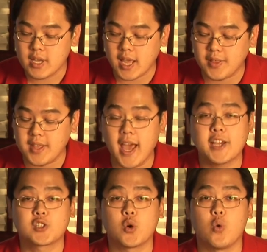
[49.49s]
and the
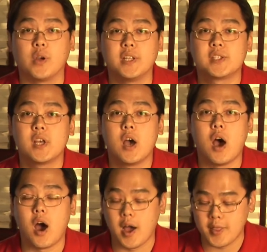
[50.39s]
x-coordinates
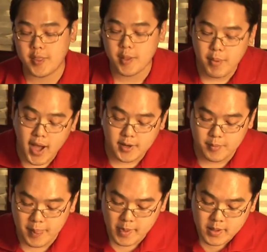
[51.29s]
on the bottom.